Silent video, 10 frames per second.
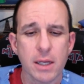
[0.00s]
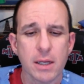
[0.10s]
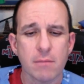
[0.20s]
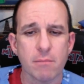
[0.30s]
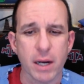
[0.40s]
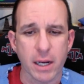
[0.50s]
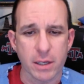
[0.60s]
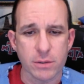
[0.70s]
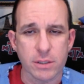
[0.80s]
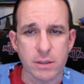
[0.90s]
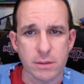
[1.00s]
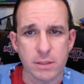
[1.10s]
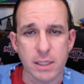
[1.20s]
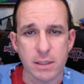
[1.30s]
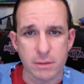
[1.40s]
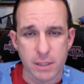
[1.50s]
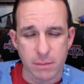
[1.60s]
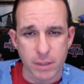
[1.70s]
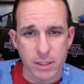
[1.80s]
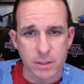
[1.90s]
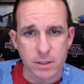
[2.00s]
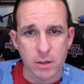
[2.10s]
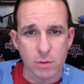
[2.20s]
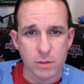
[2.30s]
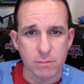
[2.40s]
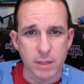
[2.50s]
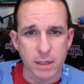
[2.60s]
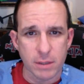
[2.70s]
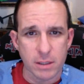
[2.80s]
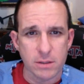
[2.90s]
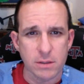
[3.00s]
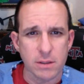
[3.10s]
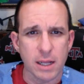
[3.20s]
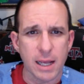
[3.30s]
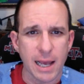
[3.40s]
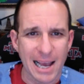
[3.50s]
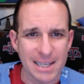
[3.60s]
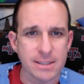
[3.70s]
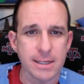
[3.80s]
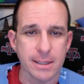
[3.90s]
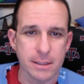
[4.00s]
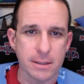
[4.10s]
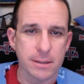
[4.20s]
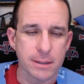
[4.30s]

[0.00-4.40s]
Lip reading: but I do still tend to send patients home with some pain medicine as needed.